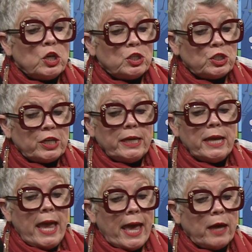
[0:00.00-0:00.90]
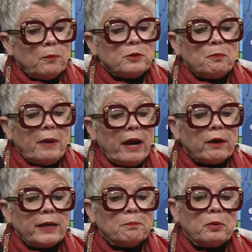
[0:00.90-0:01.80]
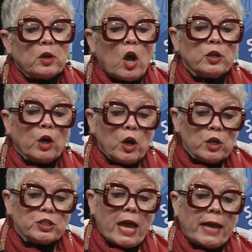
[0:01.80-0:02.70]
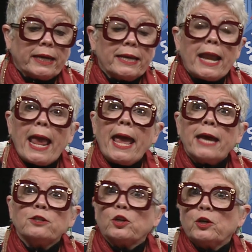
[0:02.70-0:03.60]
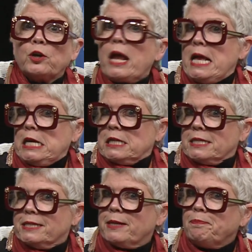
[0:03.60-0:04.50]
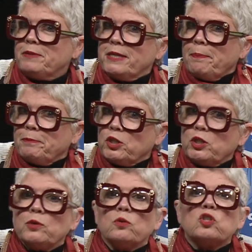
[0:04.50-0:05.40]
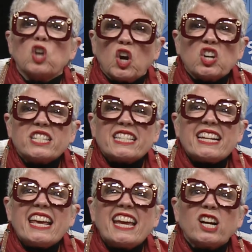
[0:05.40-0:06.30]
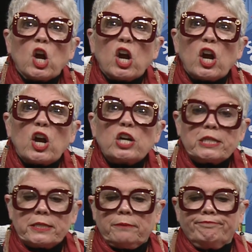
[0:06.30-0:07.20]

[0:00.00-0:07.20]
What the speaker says: She helped Perry put on her jacket and her zip, zip shoes, her sneakers.